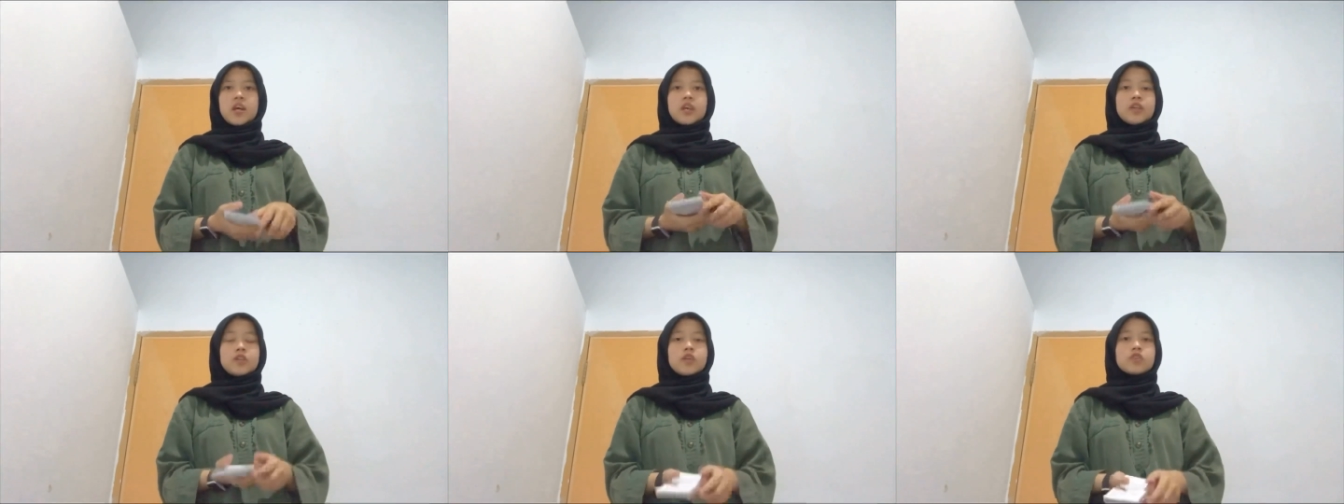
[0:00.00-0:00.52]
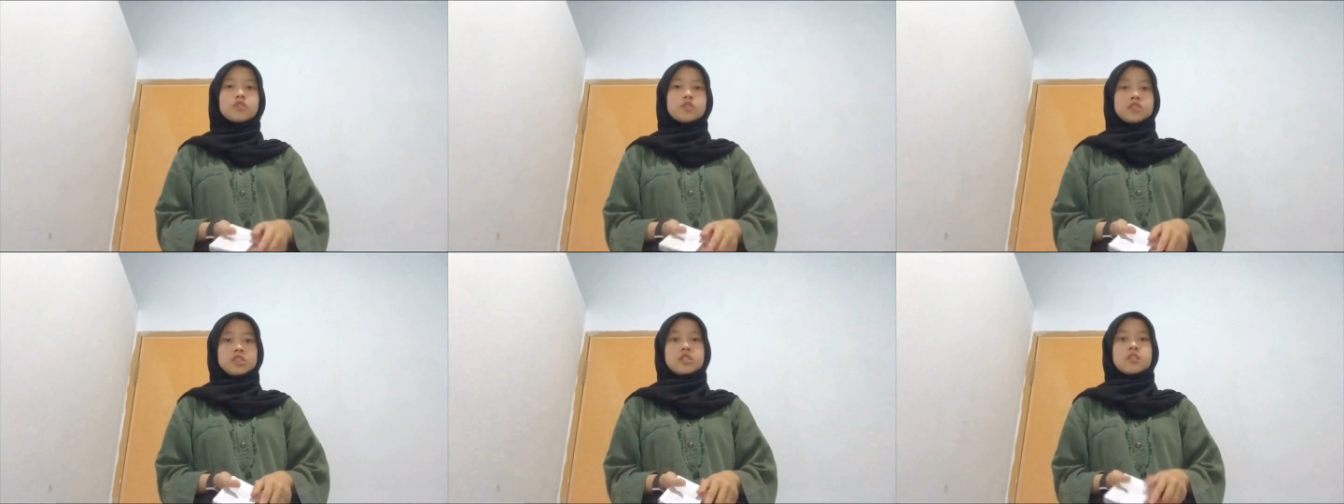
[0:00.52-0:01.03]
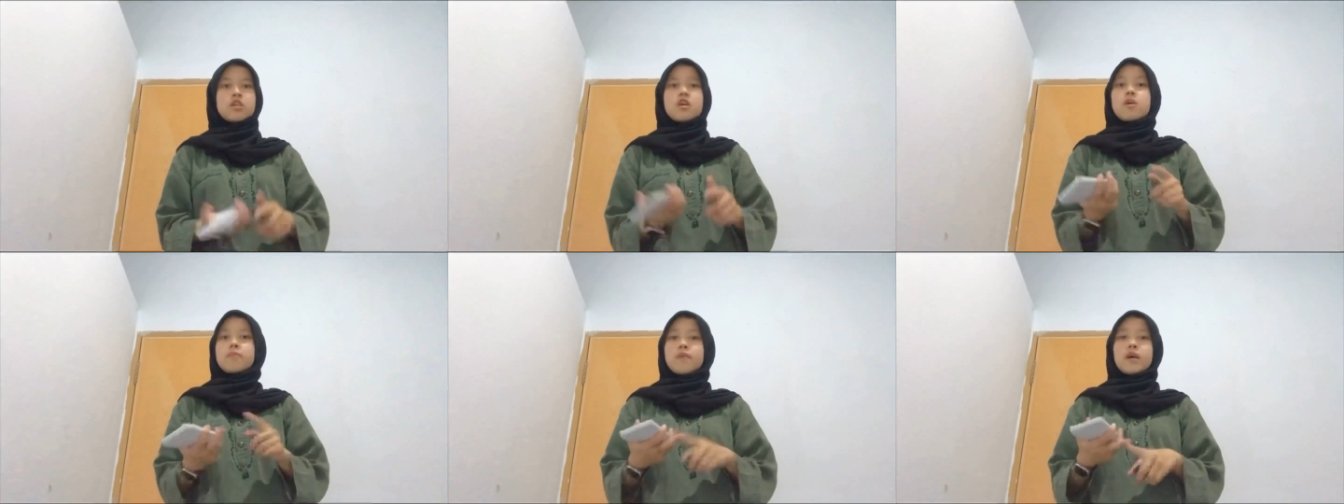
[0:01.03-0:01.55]
Introduction,
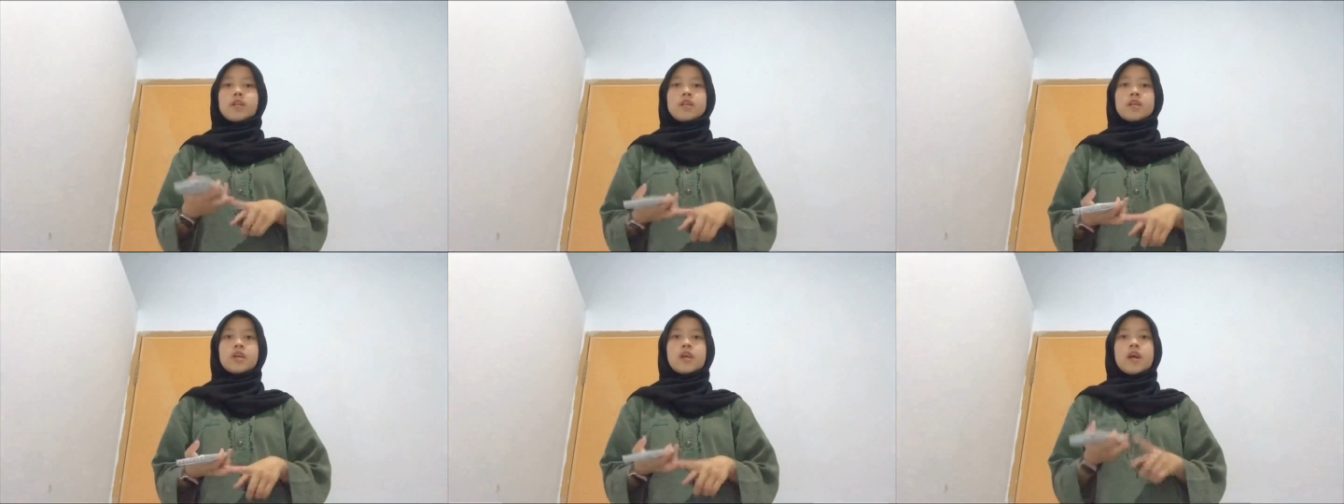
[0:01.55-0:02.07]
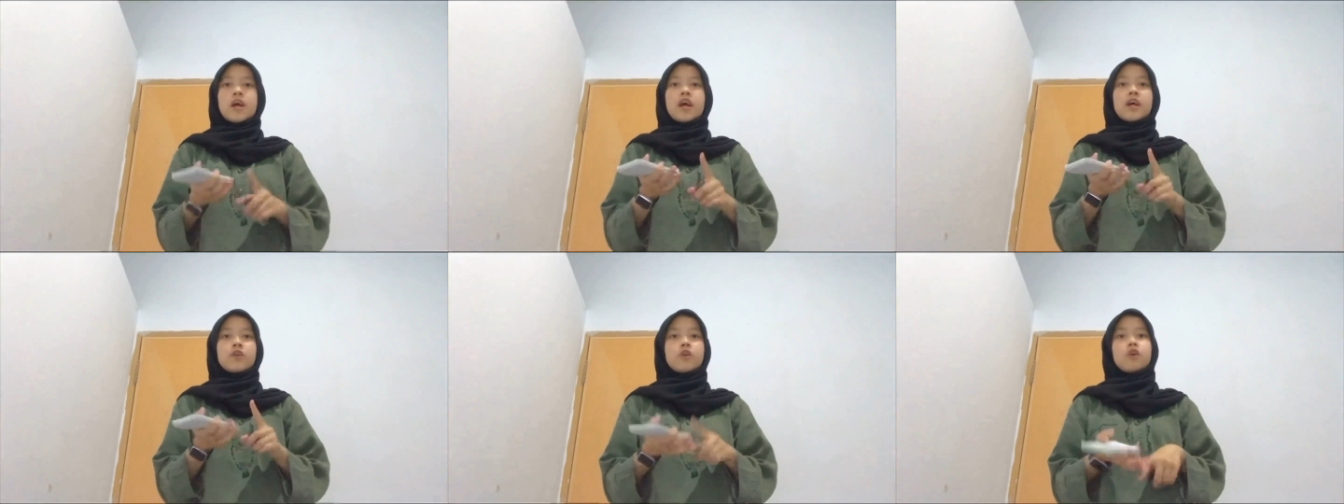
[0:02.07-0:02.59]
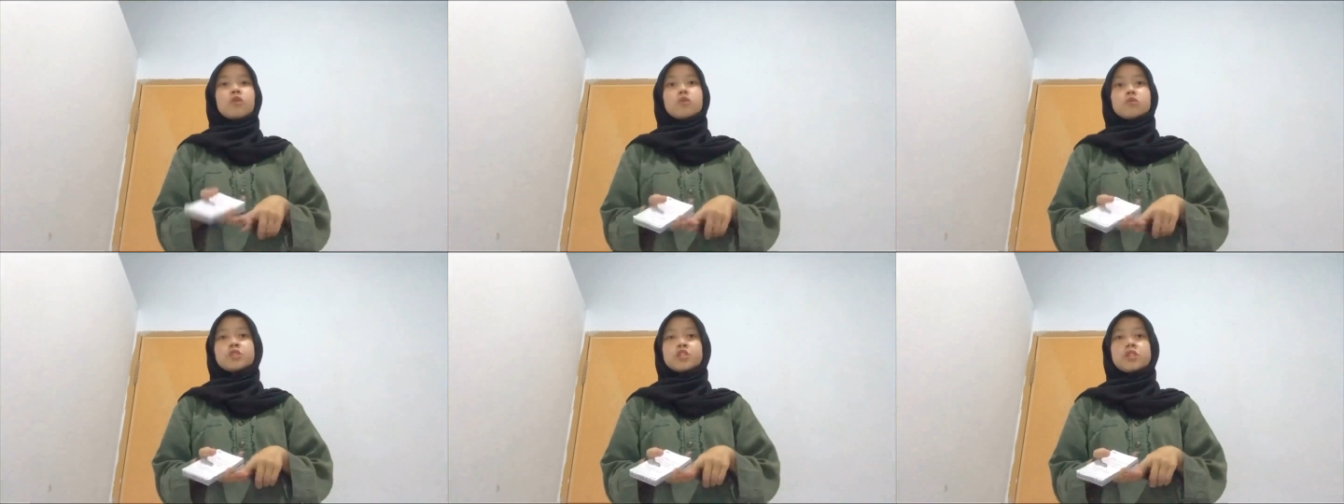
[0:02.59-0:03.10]
body, and
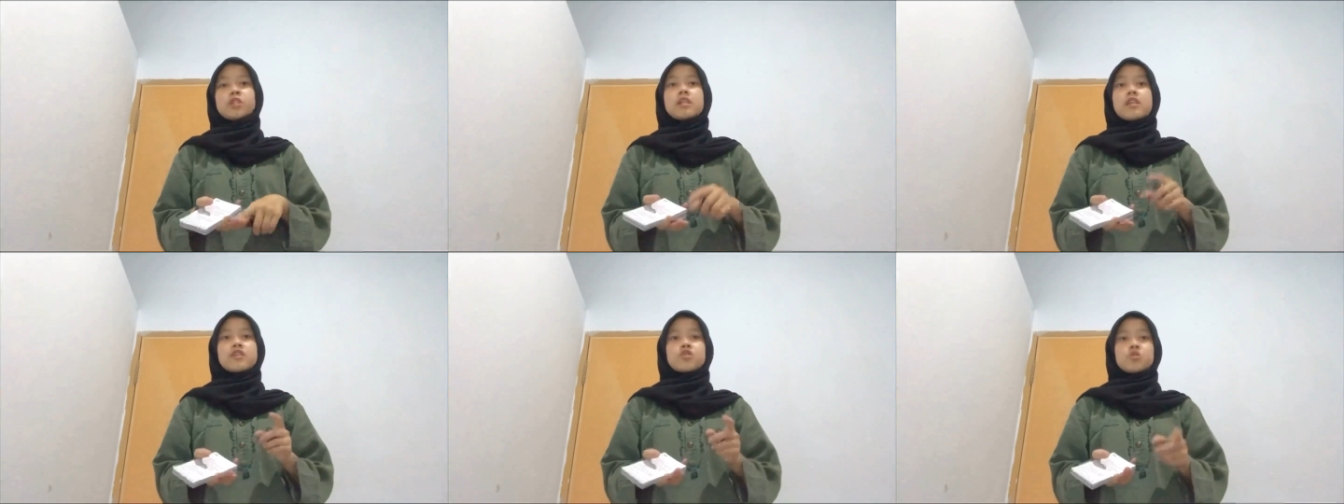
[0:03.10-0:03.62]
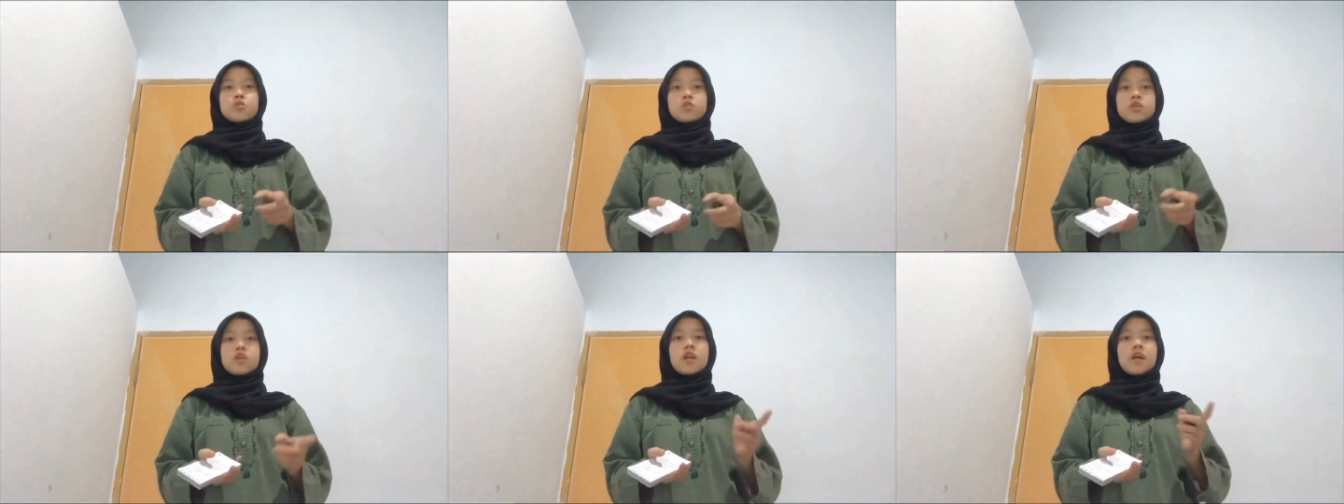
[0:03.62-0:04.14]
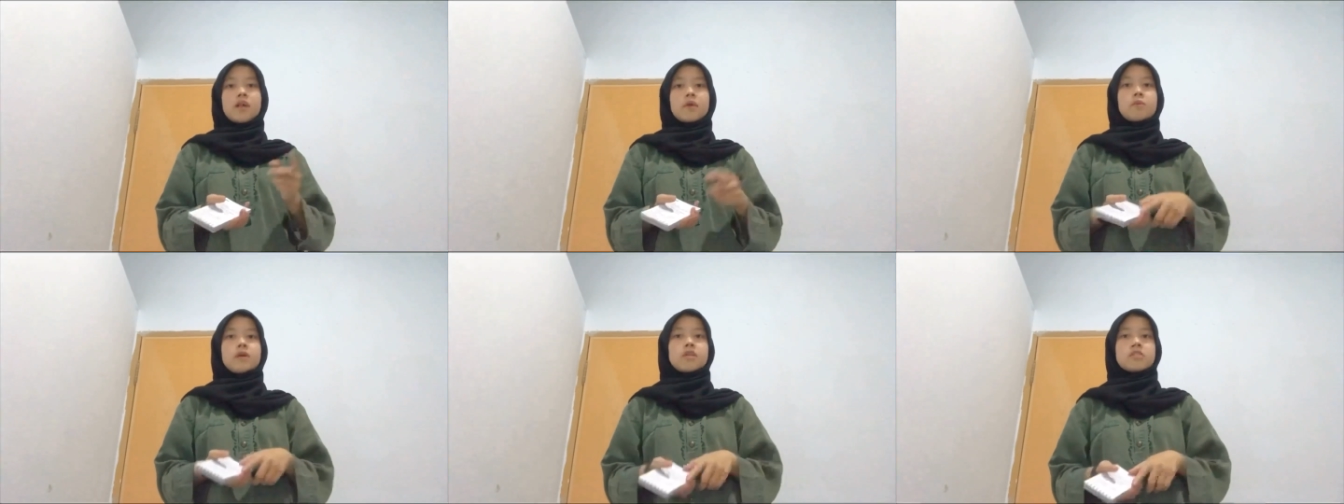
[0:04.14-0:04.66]
conclusion, the structural
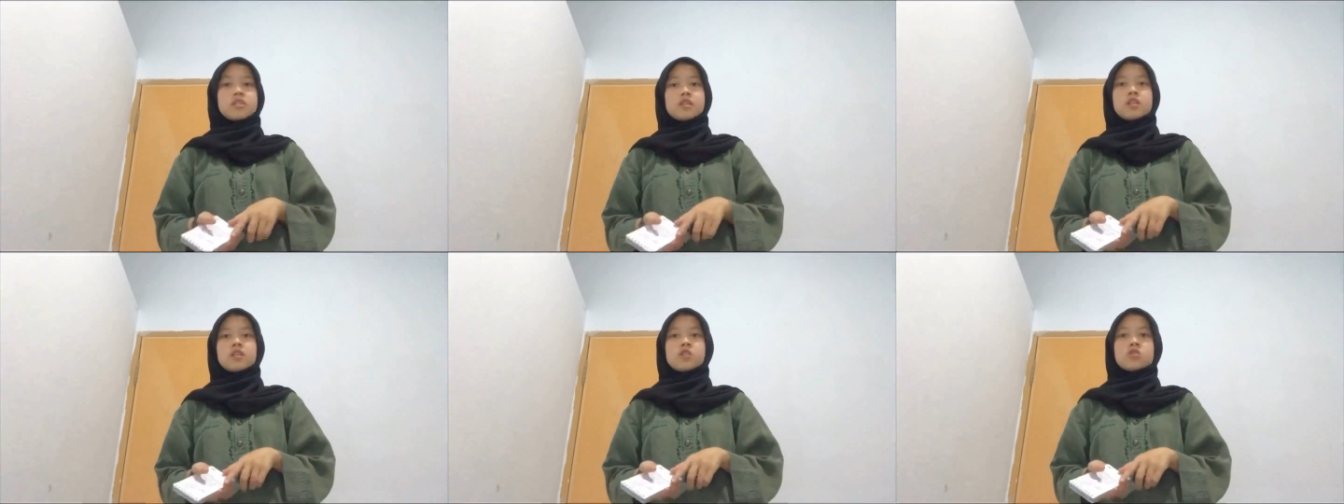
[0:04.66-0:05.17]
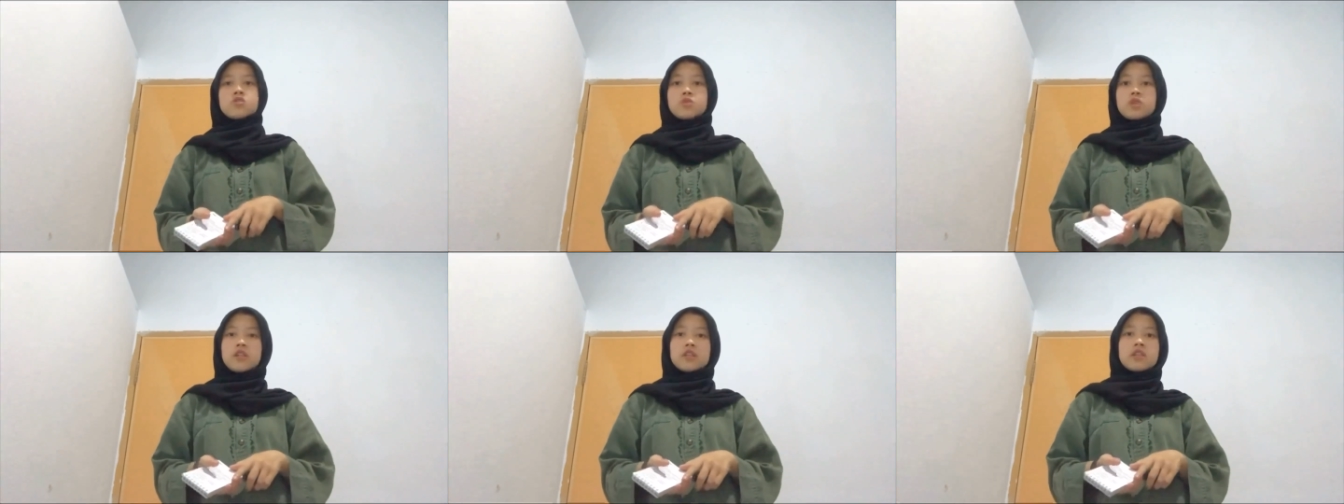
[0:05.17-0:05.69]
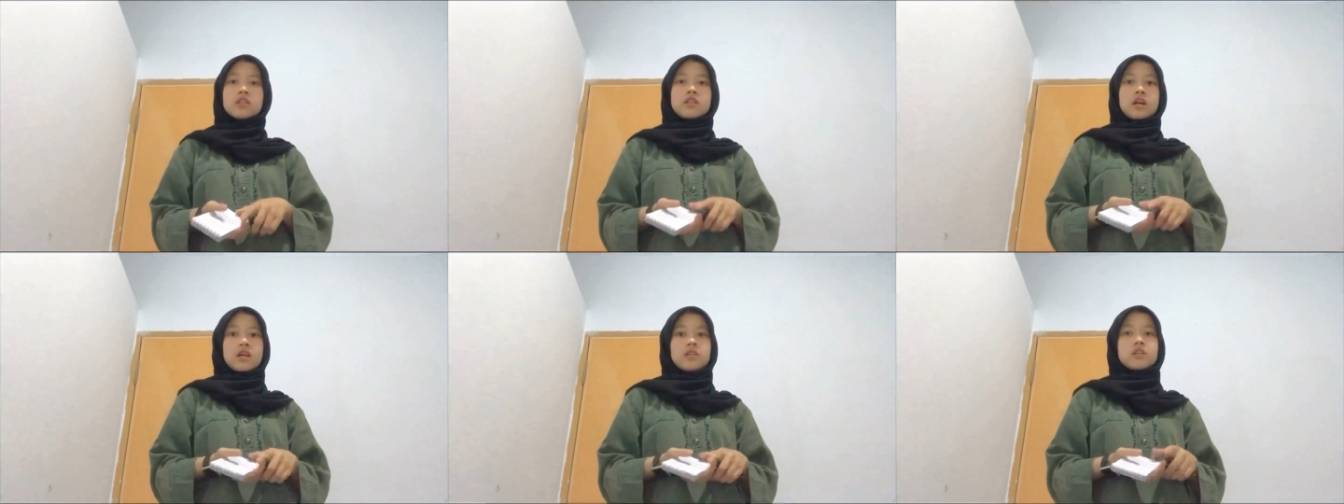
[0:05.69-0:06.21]
elements send the static thought.